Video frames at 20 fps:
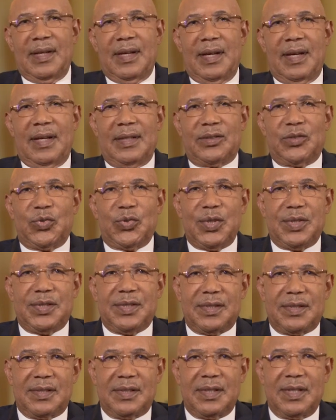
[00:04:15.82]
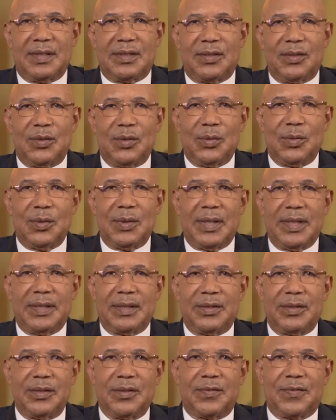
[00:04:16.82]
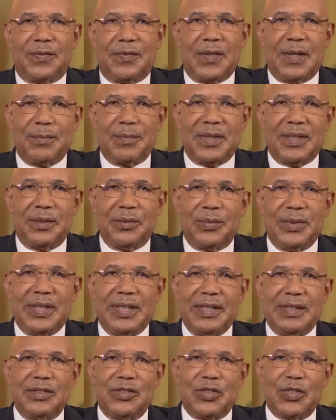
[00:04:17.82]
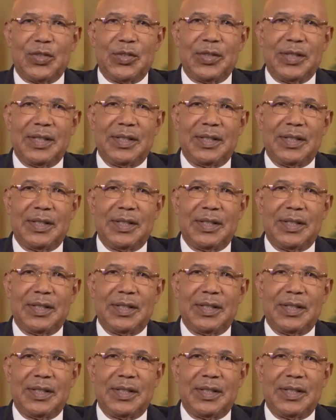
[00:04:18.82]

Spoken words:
I trust that you and your family will enjoy